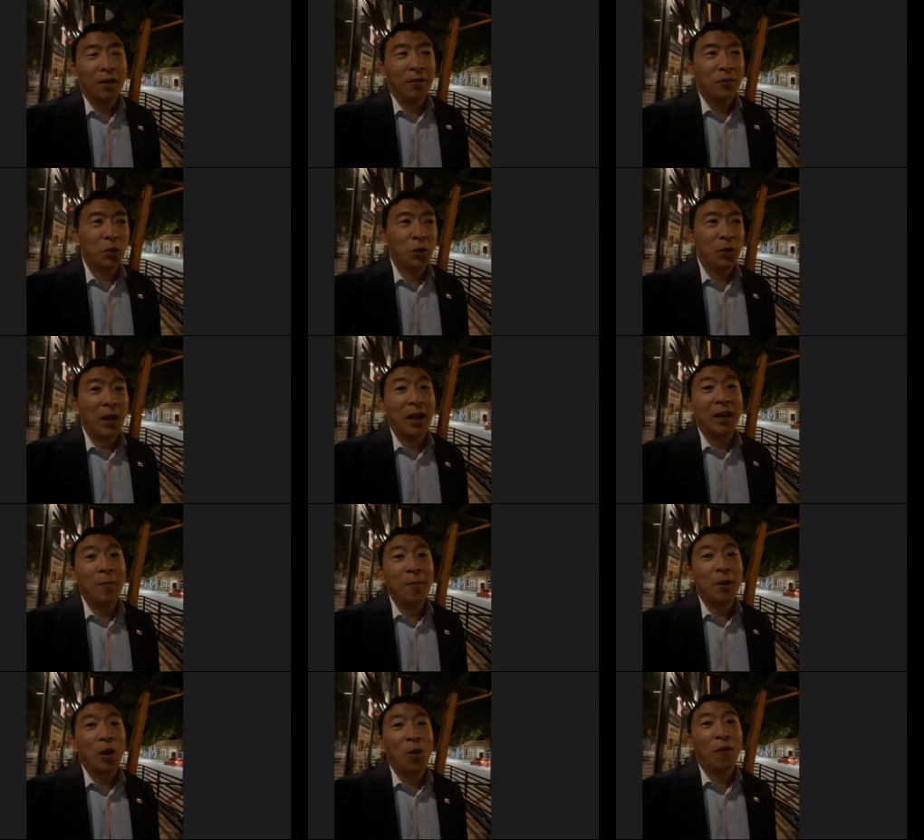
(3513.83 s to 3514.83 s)
So you got to let
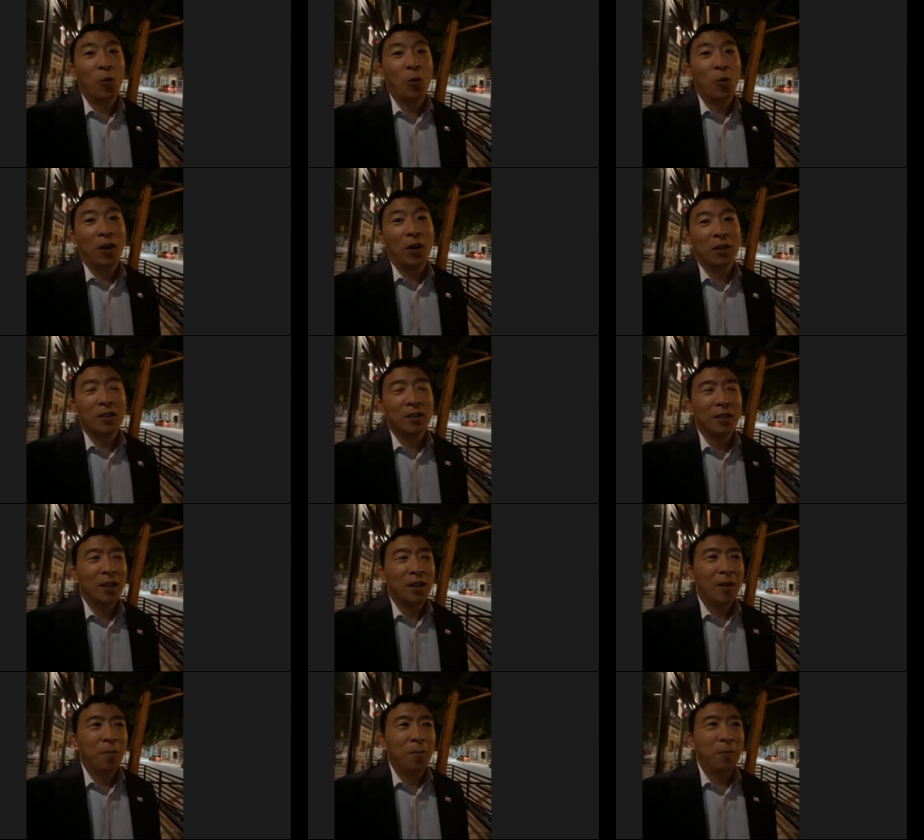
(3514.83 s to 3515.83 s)
me know if it works.
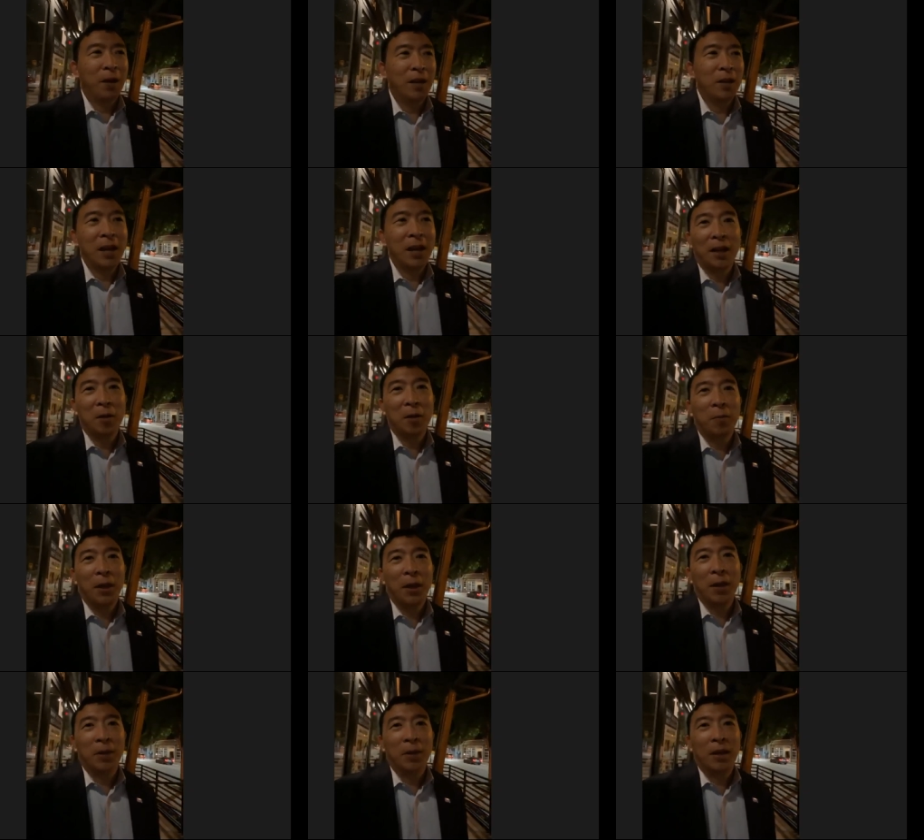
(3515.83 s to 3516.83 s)
But you're not going to be
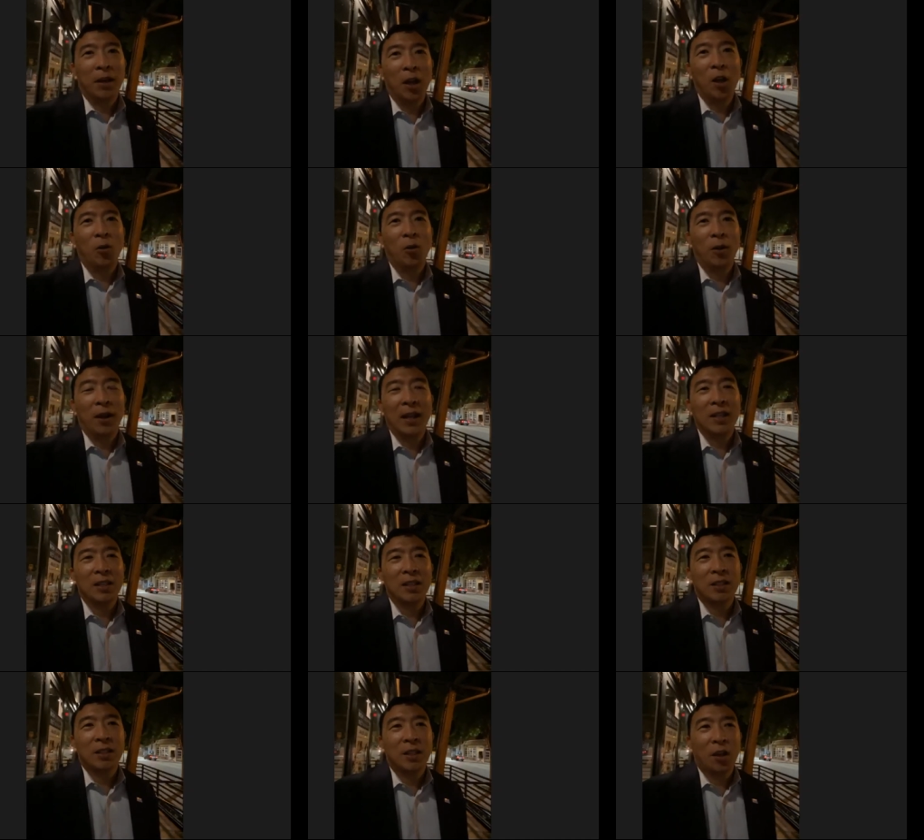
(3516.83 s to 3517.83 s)
able to know
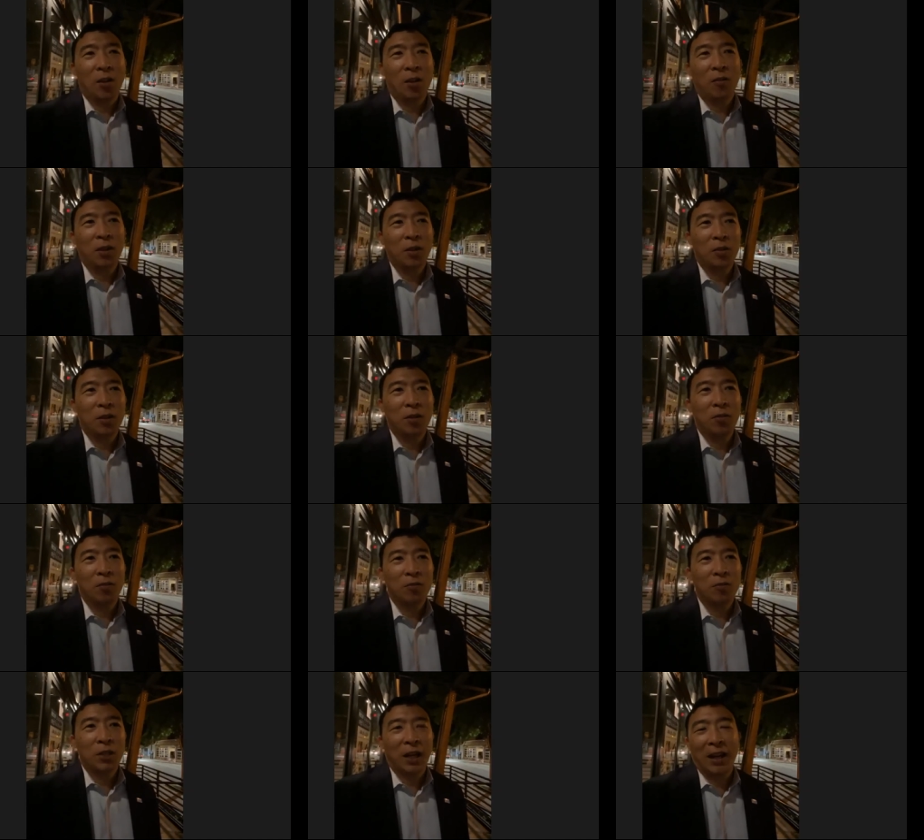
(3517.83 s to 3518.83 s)
unless
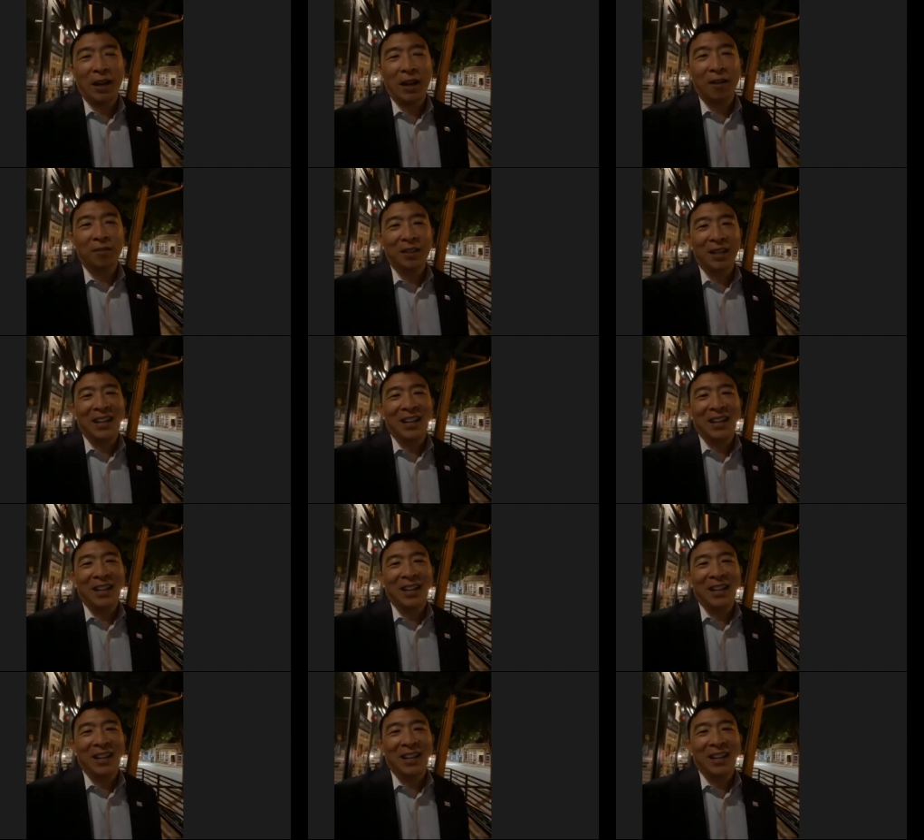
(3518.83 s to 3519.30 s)
you check it out.